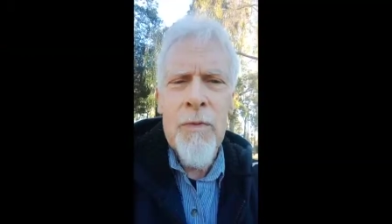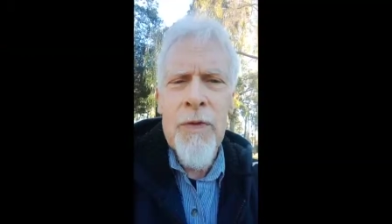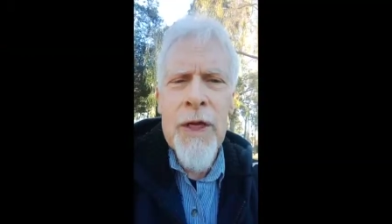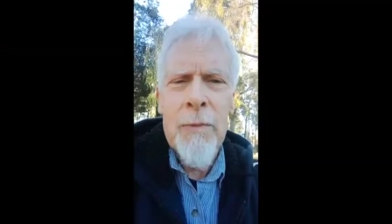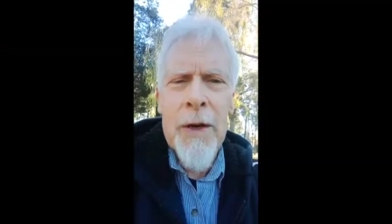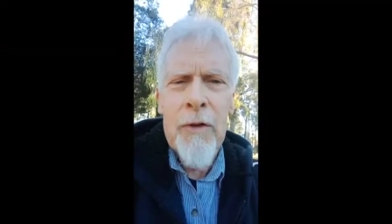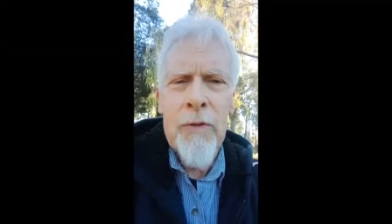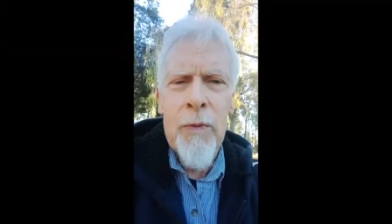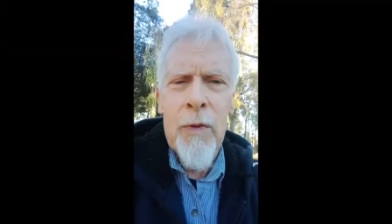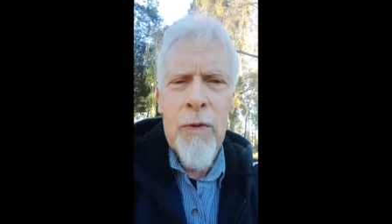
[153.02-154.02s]
think about
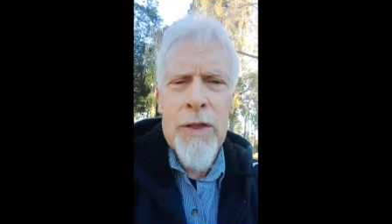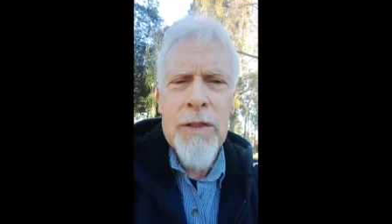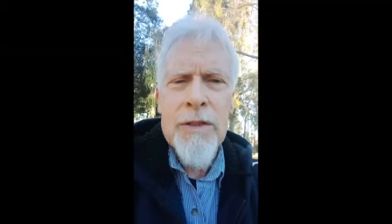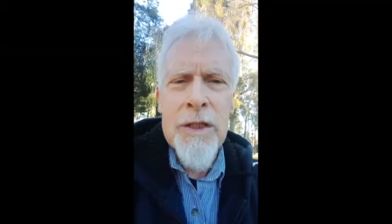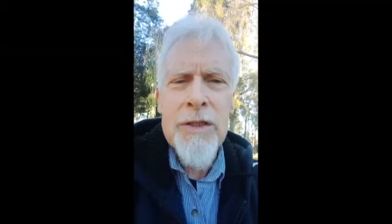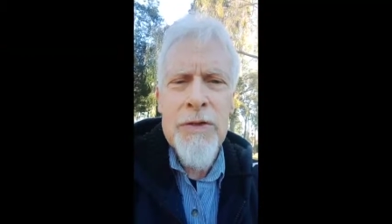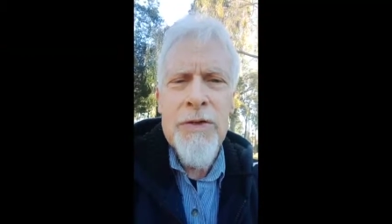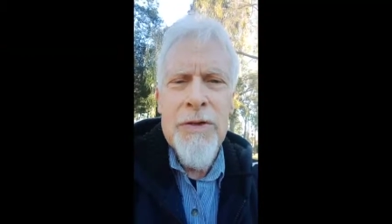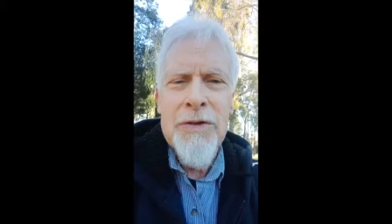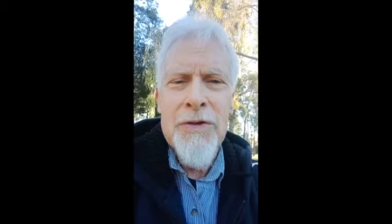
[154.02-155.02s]
rewards, just
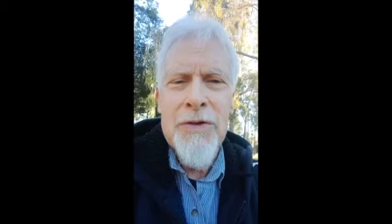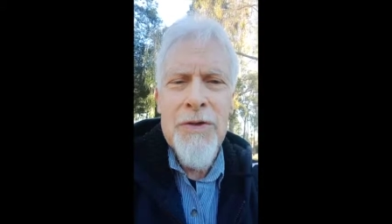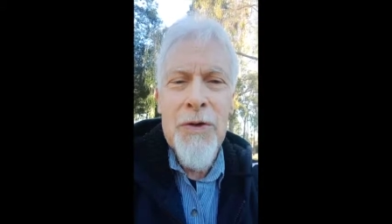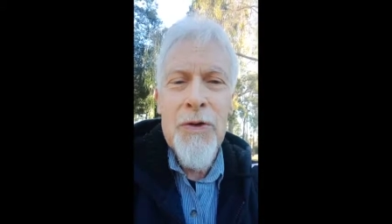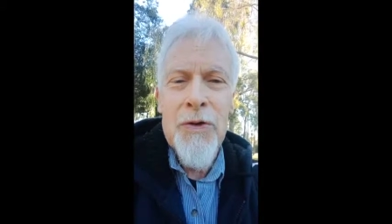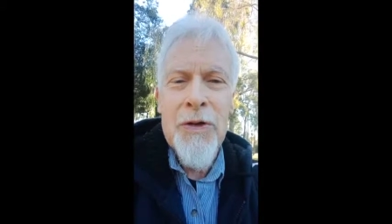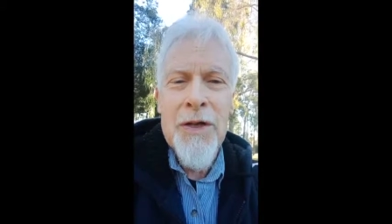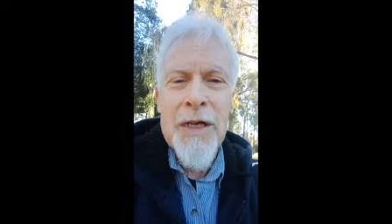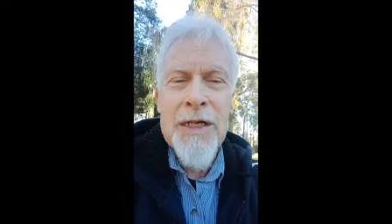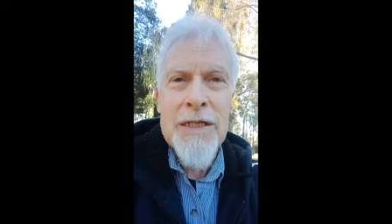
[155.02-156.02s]
do good
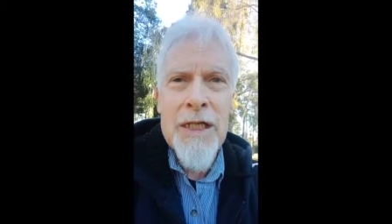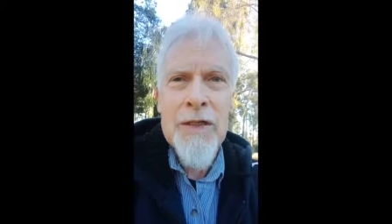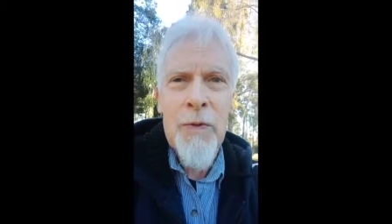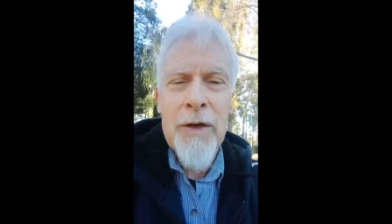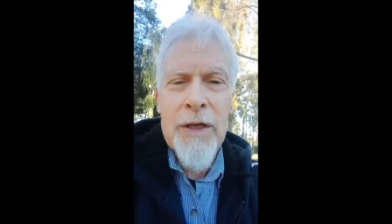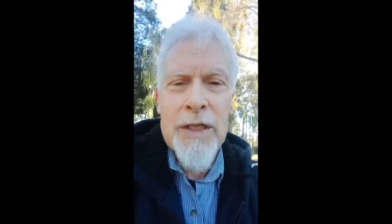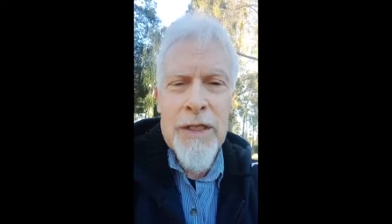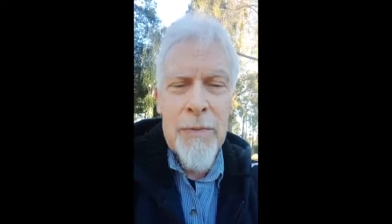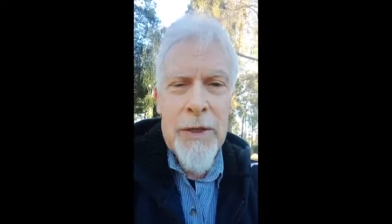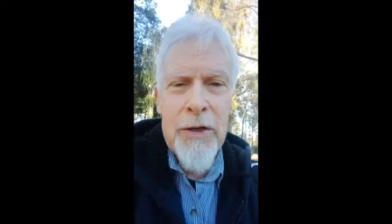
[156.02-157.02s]
things. That's what it is
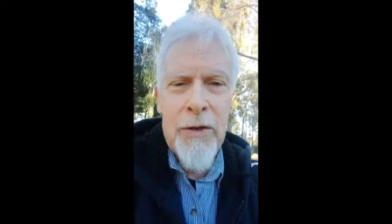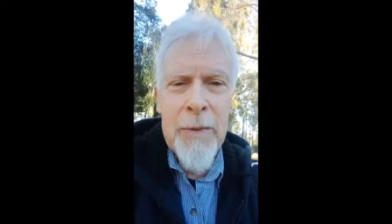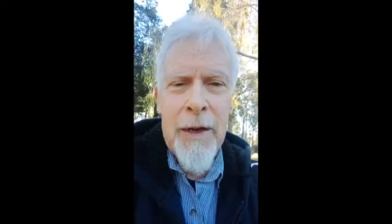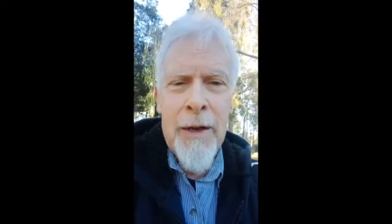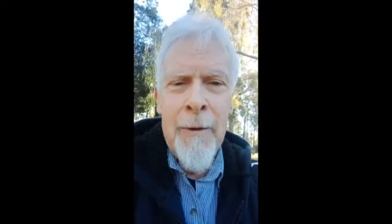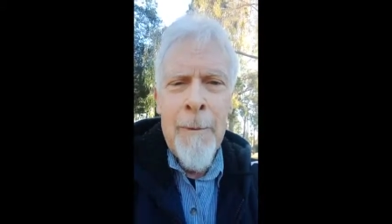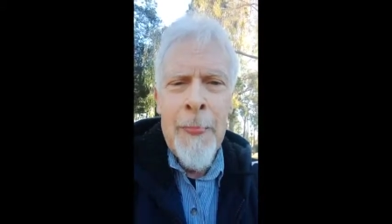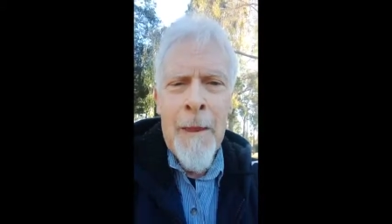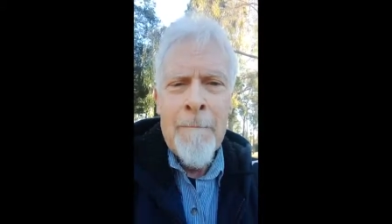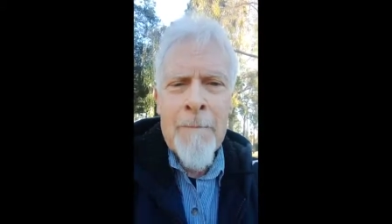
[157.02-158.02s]
to be human.
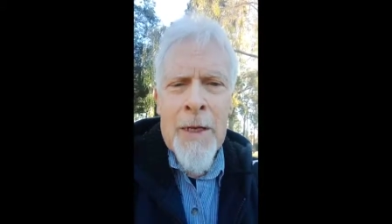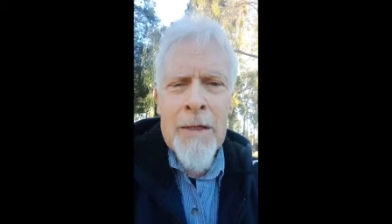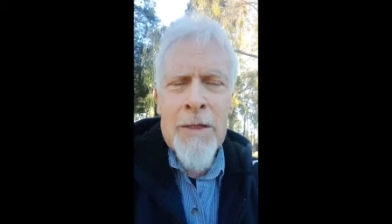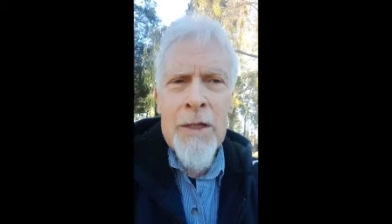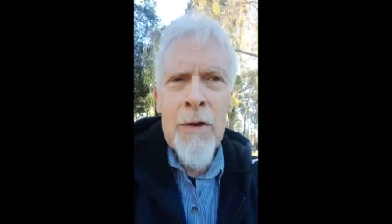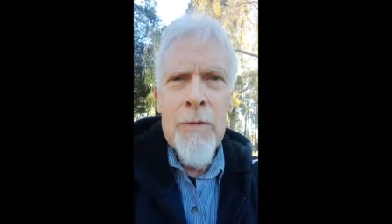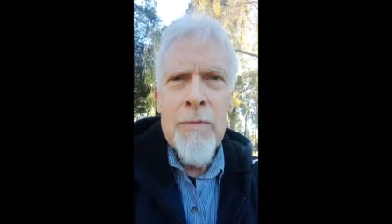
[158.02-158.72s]
So